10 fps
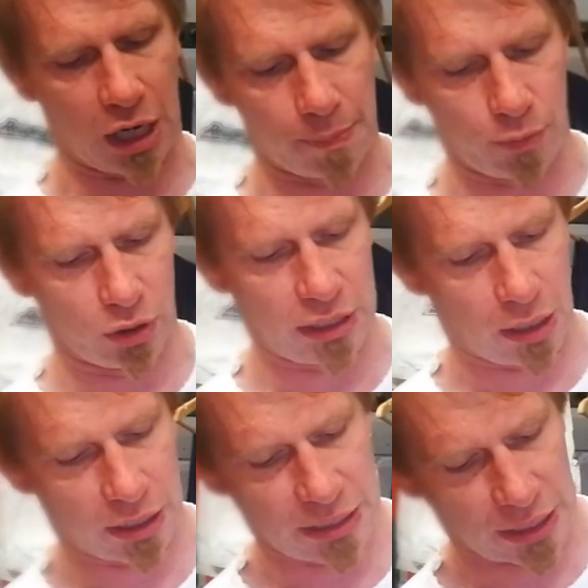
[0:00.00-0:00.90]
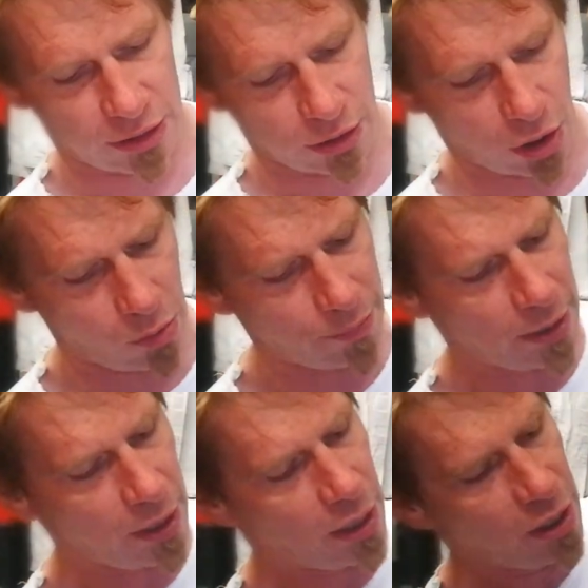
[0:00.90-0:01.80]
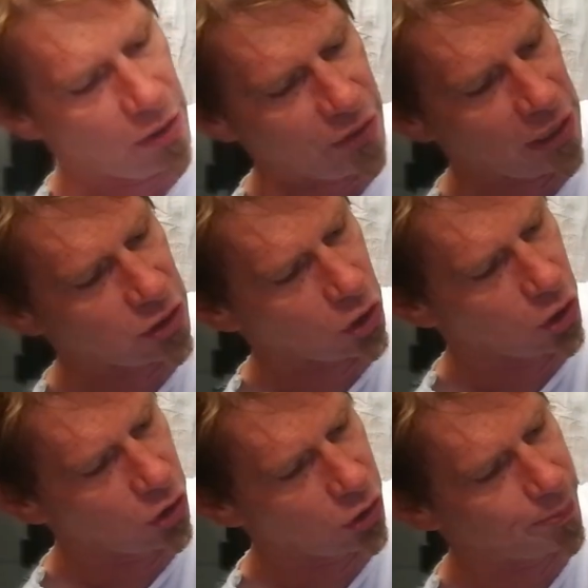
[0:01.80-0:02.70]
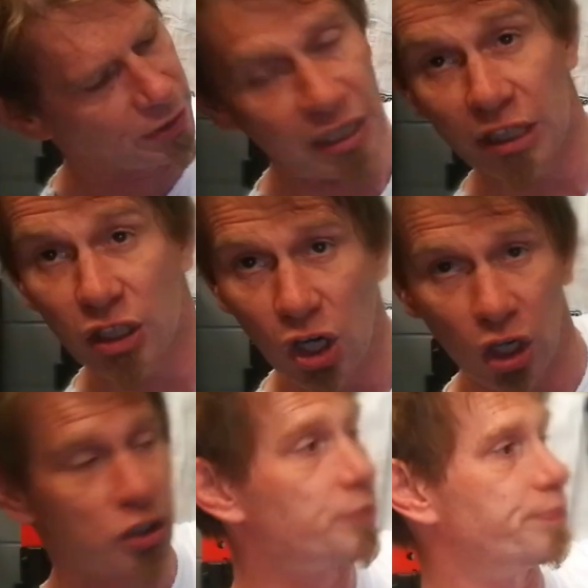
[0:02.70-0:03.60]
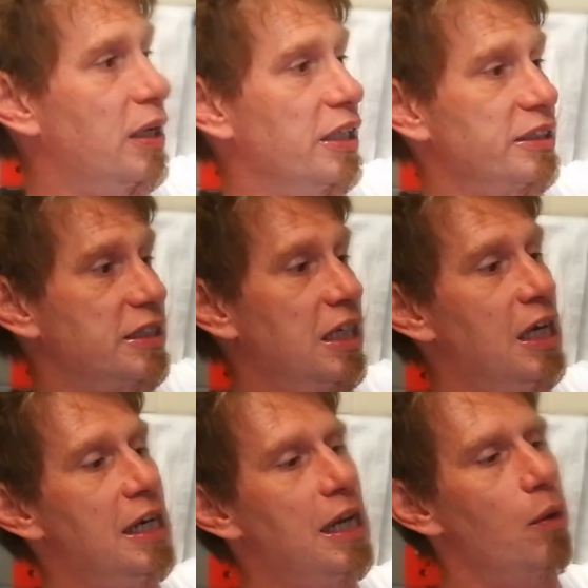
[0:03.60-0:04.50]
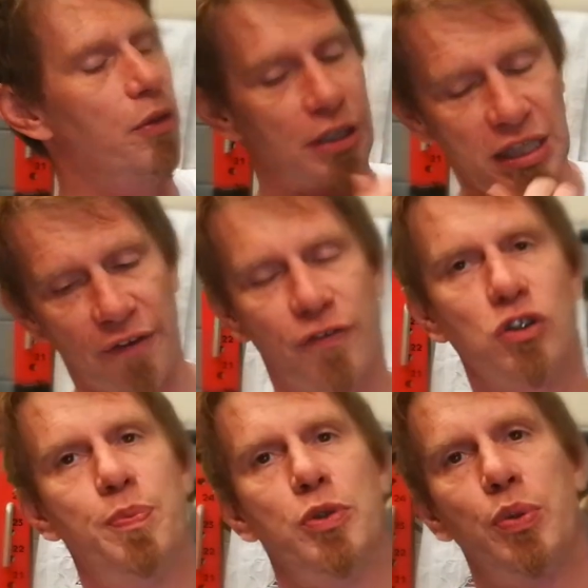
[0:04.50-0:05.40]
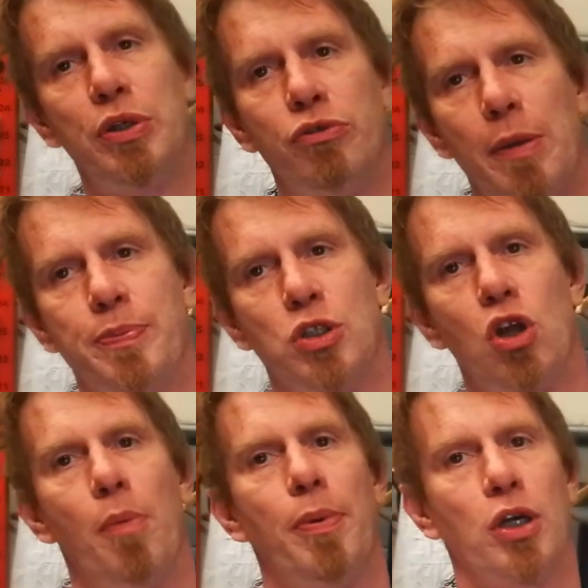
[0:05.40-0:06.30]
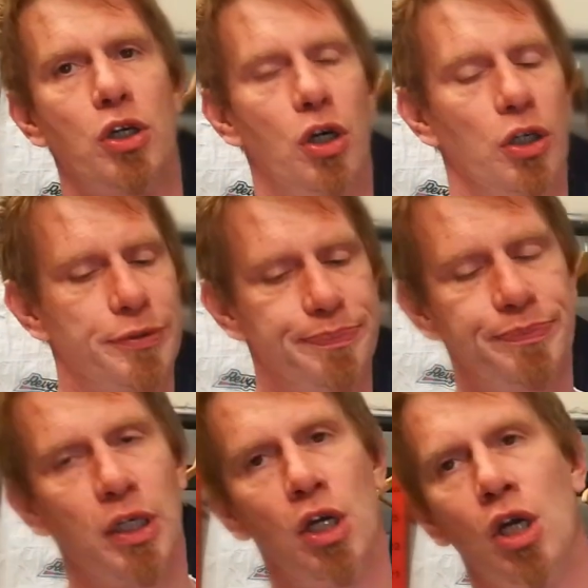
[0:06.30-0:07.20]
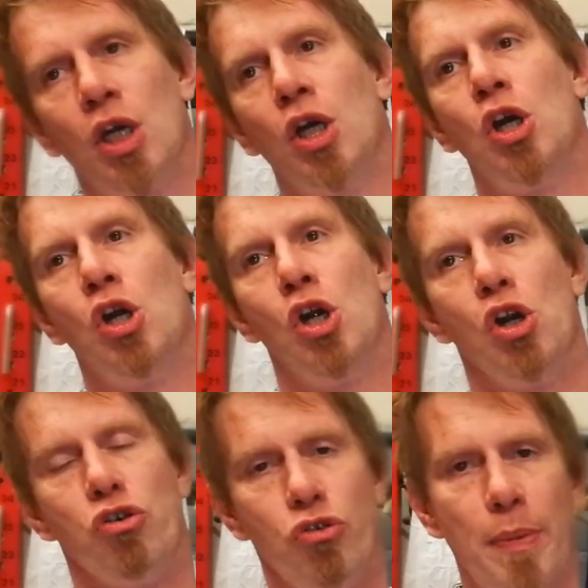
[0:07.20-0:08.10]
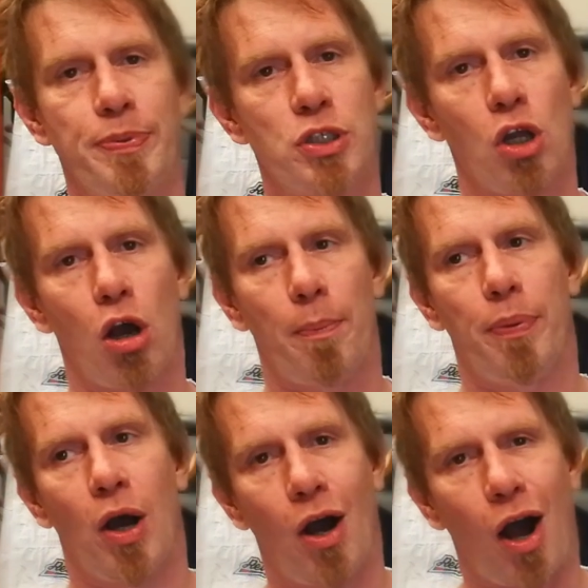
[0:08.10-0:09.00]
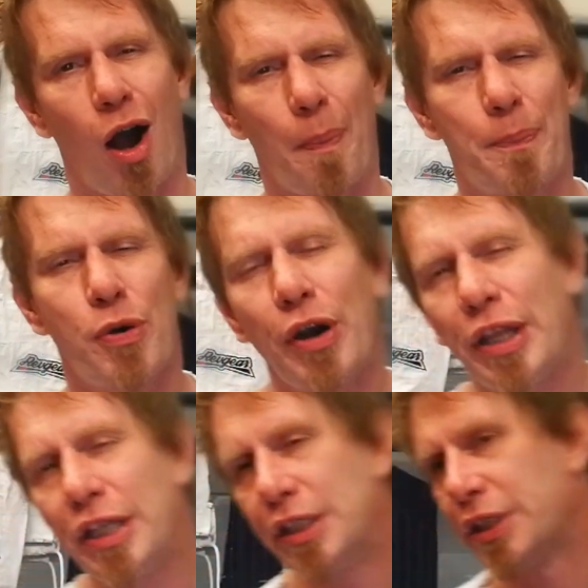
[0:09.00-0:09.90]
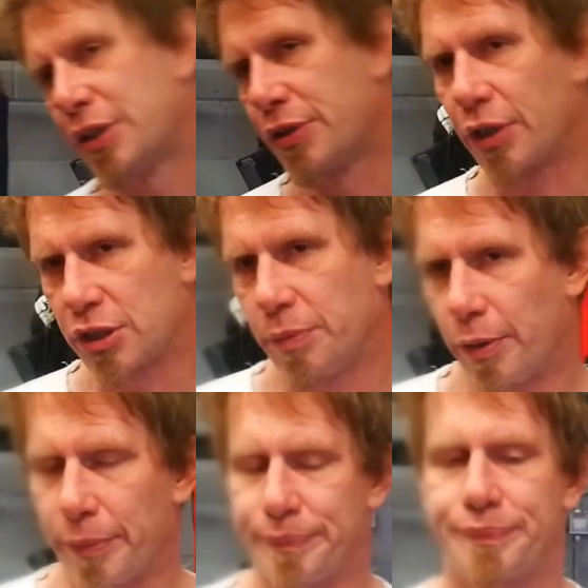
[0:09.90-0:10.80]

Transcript: I brought out a second ago. These are 100% cotton pants. Now, the difference between ripstop and cotton. Ripstop are pretty indestructible.